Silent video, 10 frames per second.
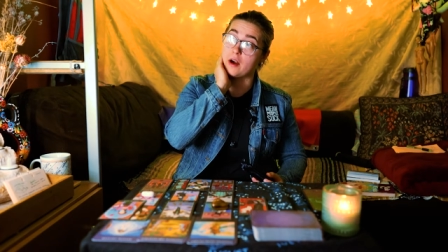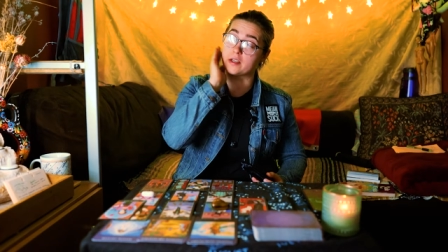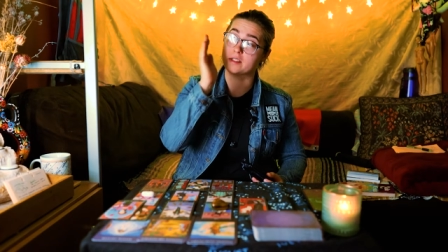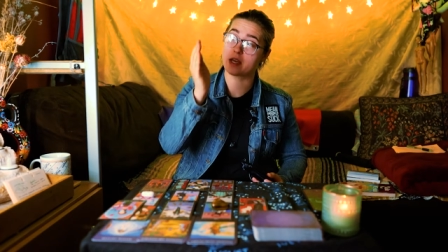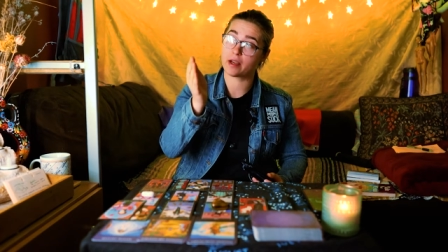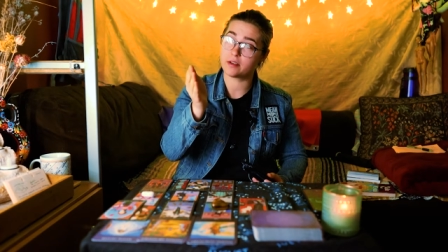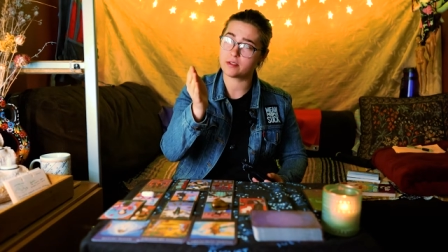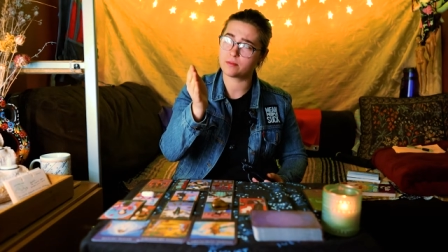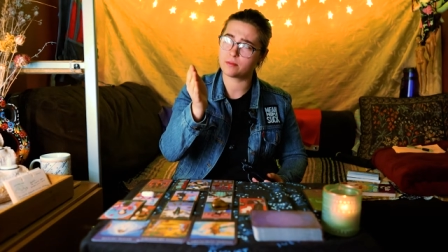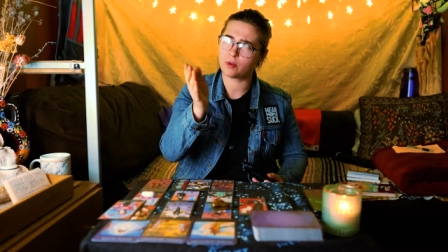
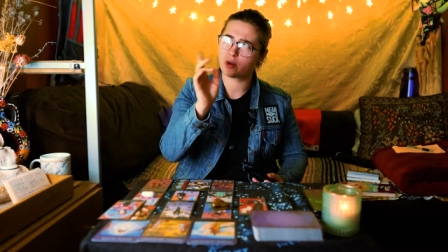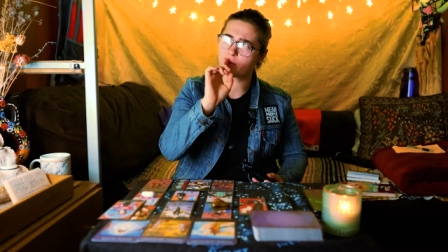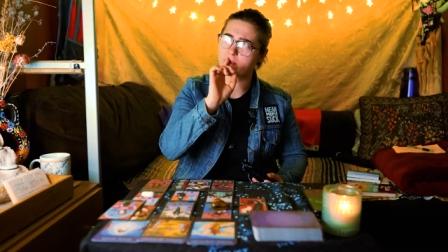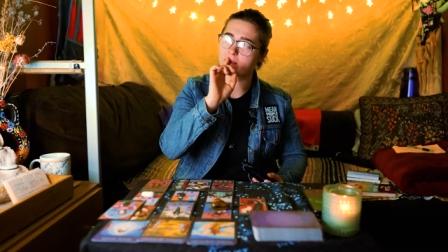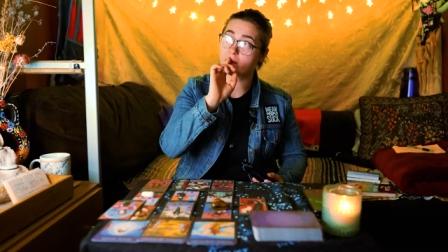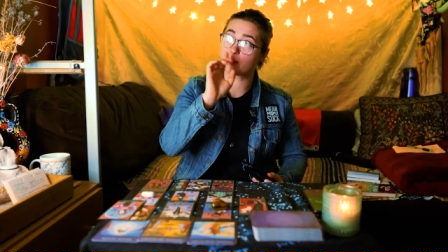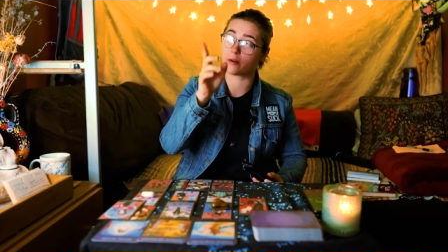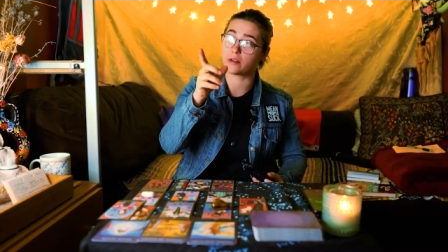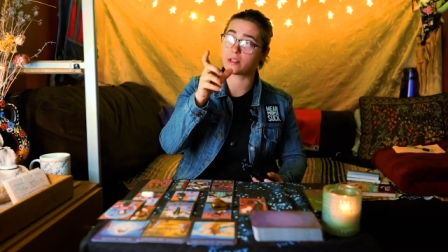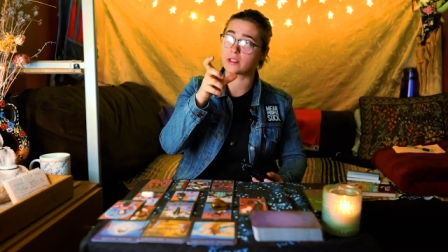desires, or was it the other way
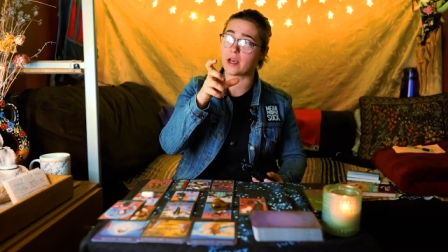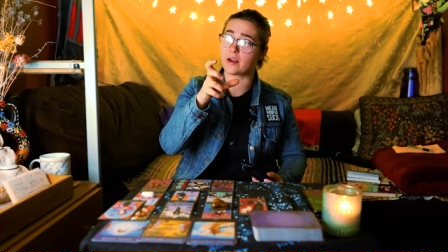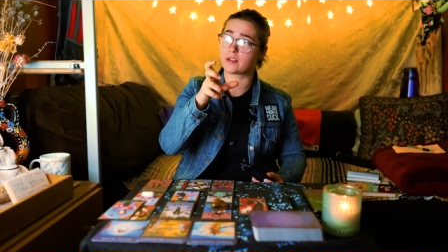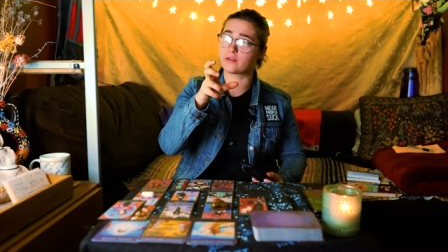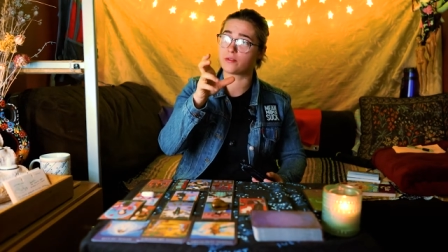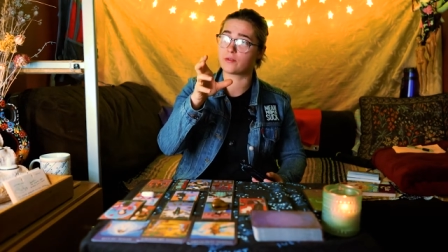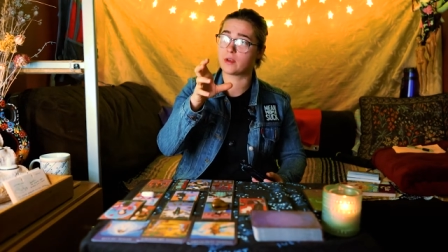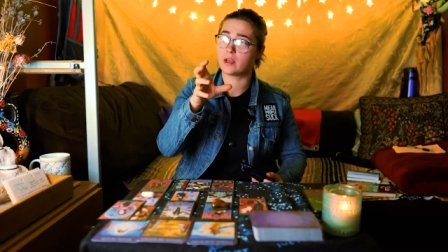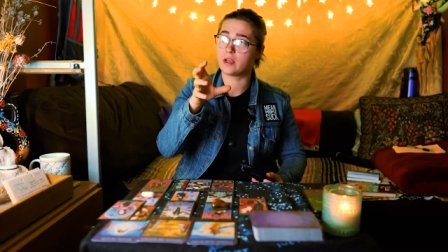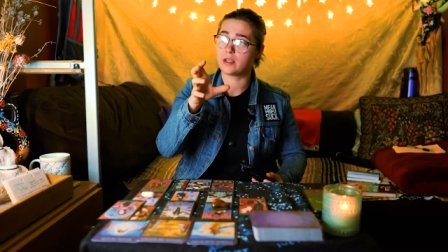around? Desires
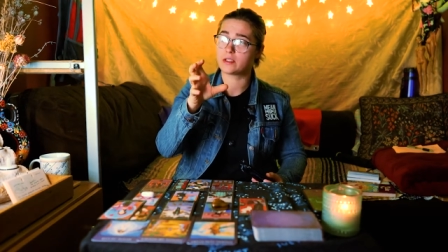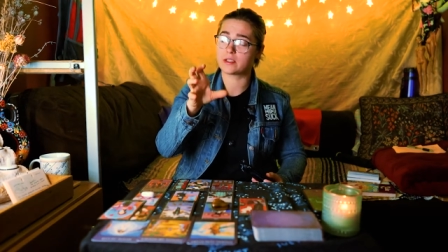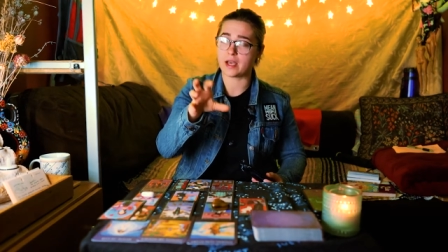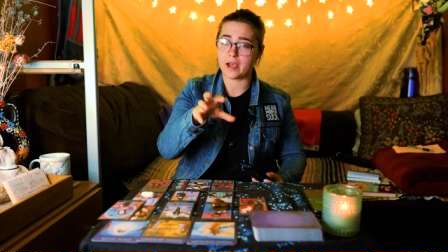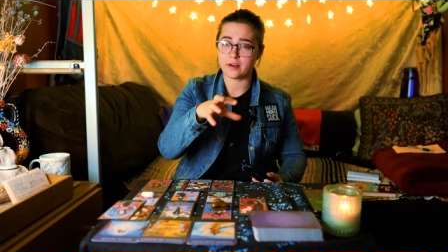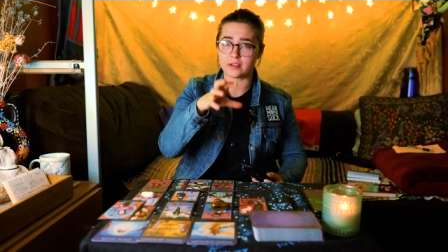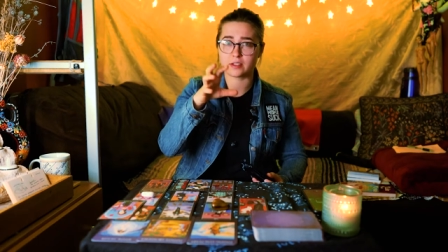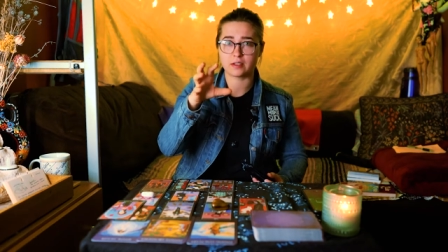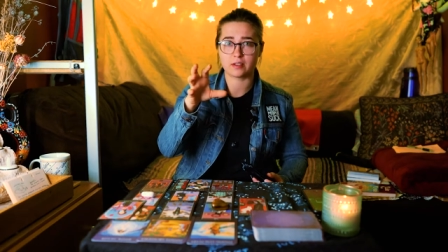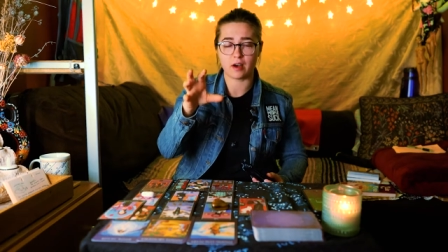
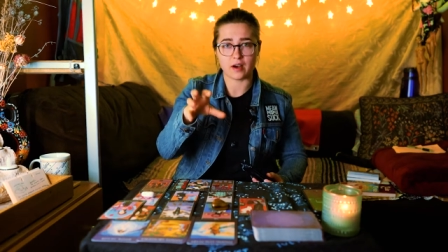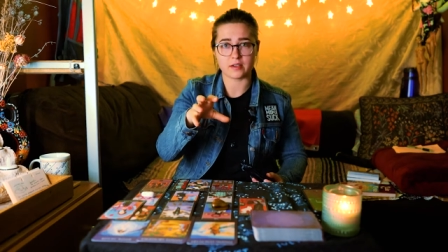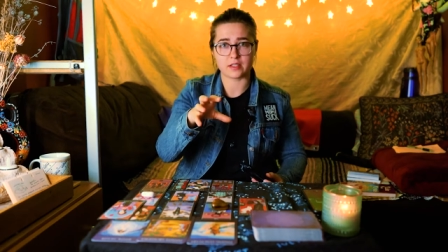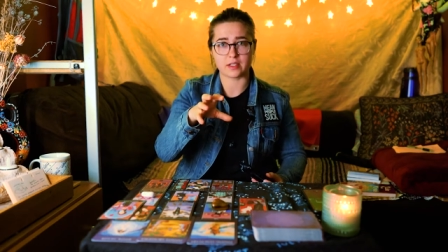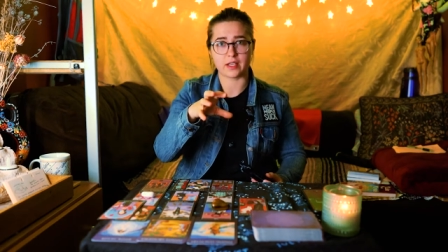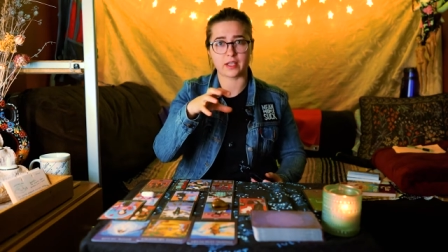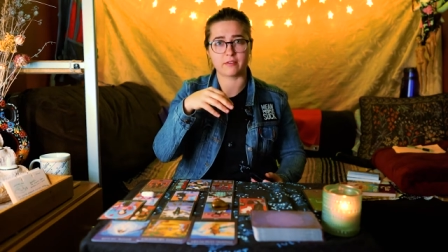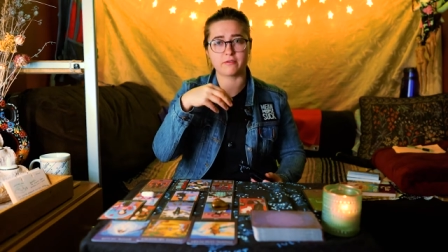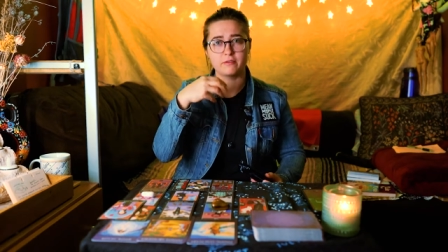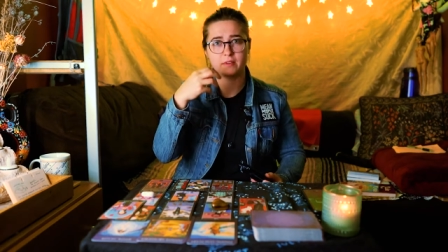causing like a
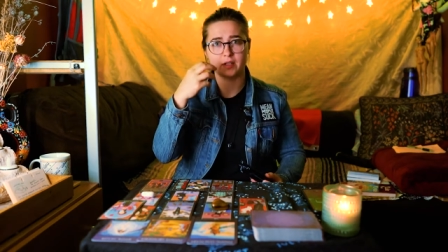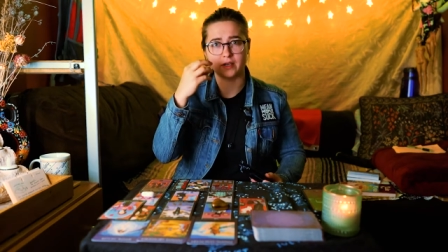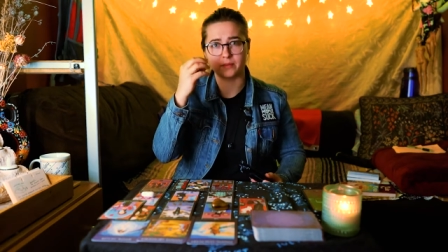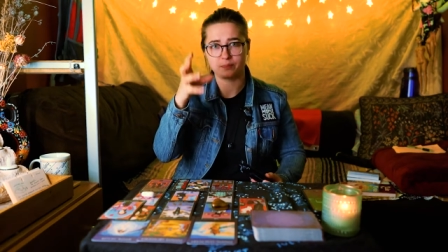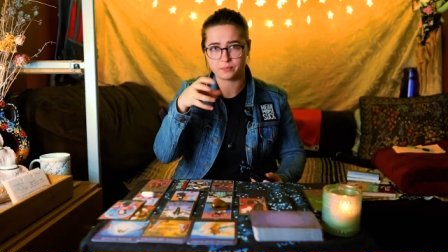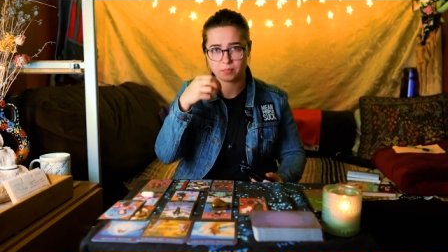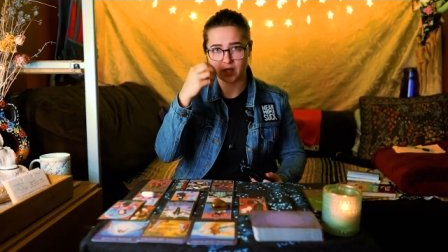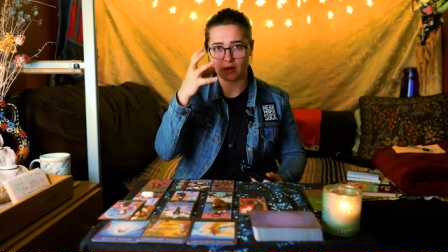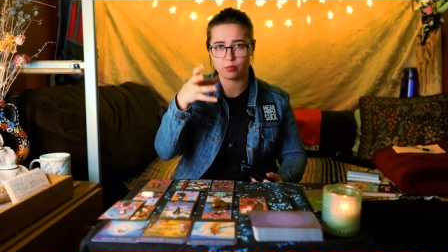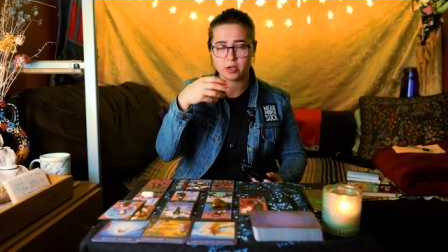
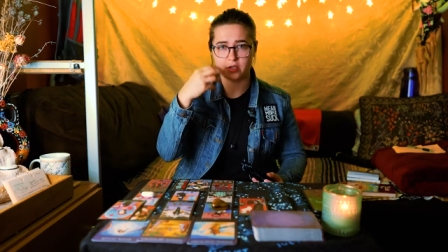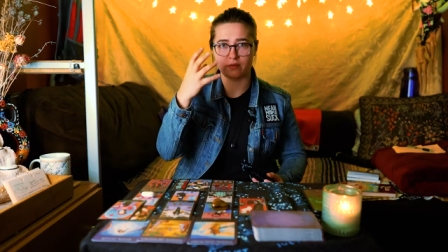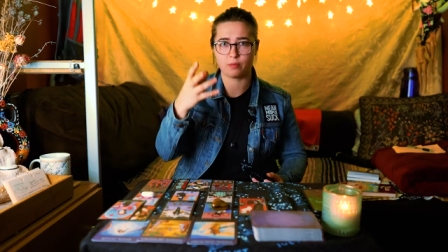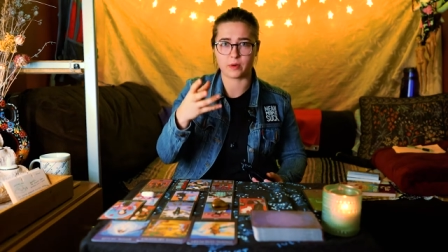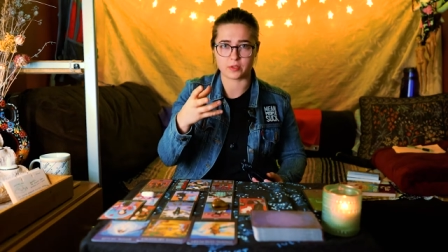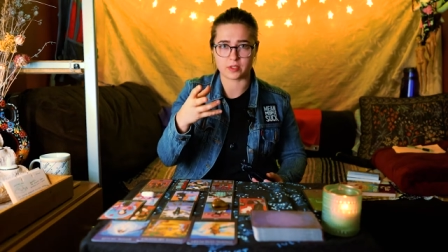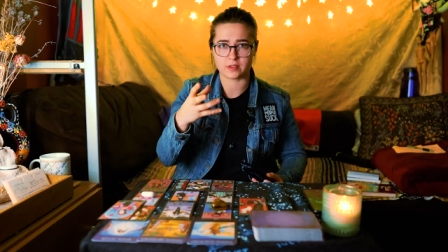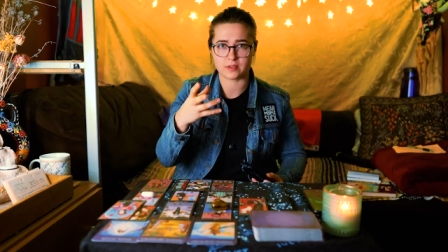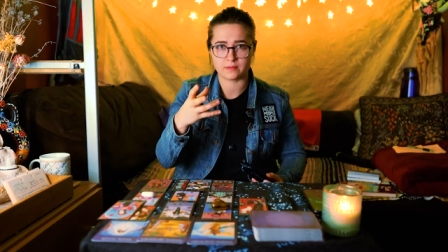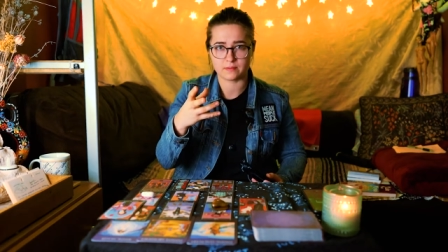rush of
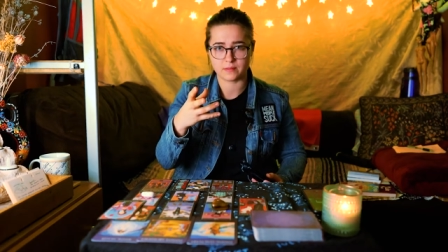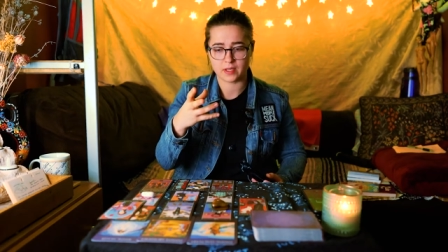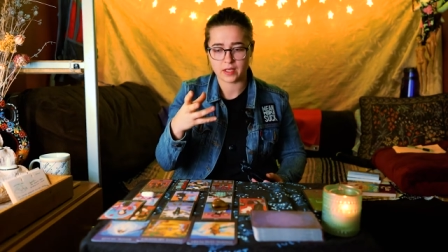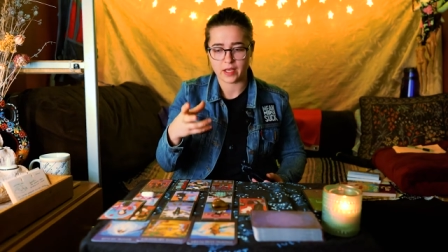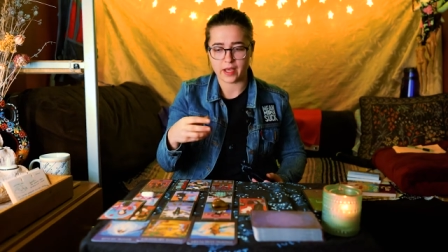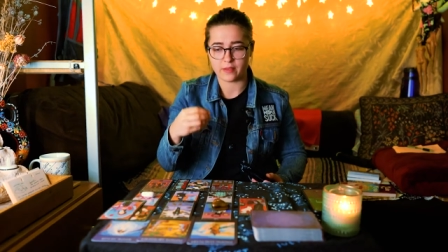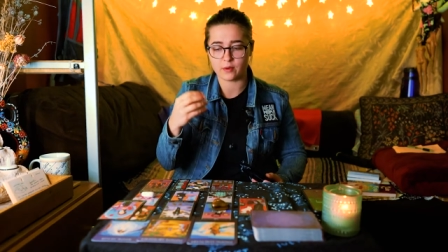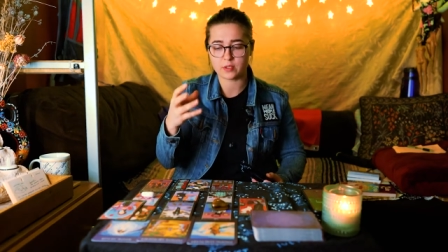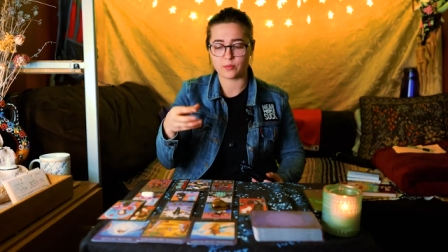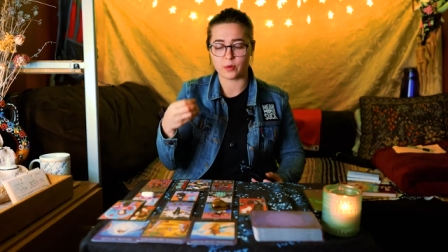emotions, and
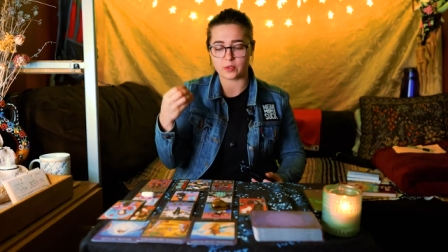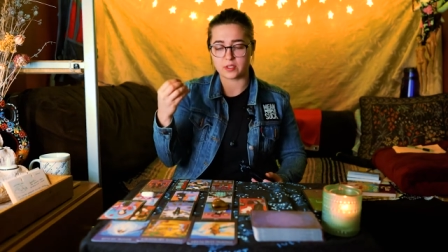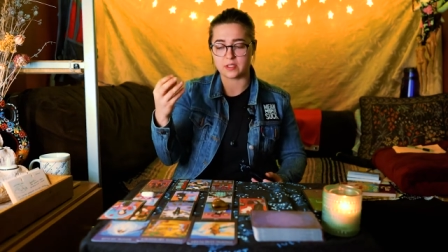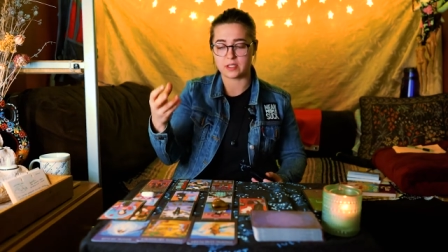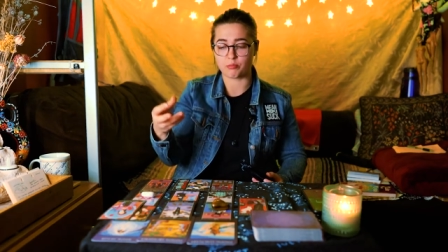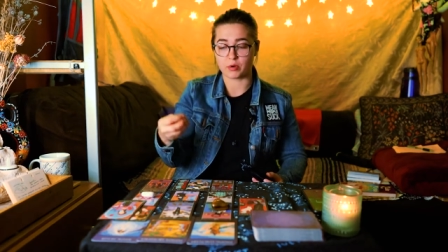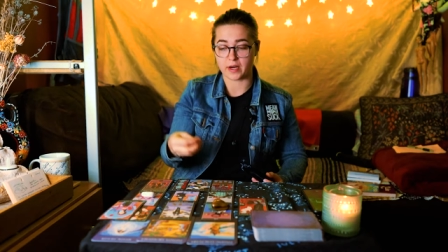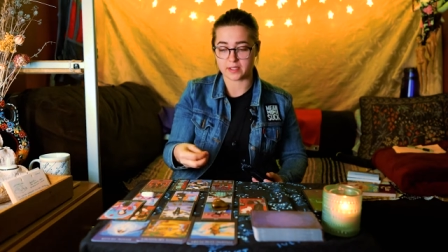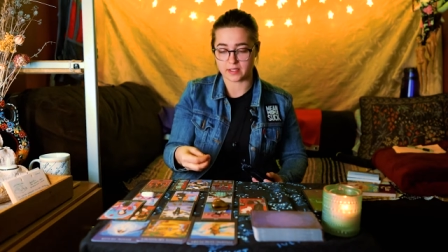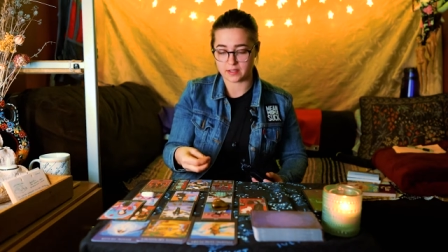those emotions need
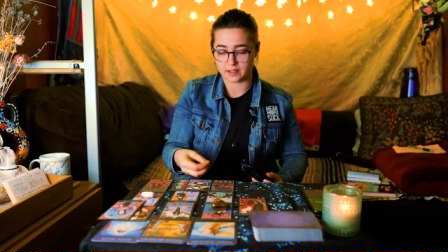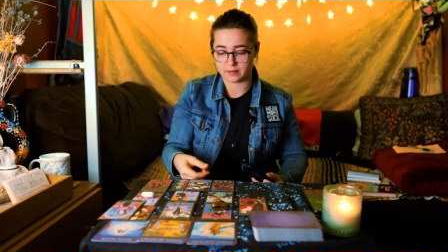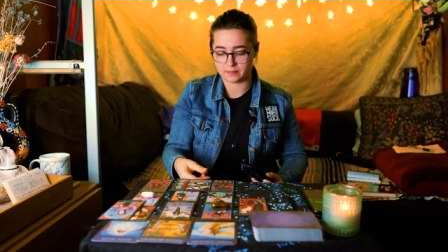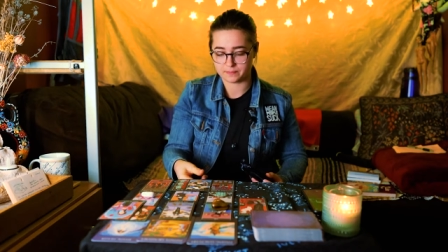processing.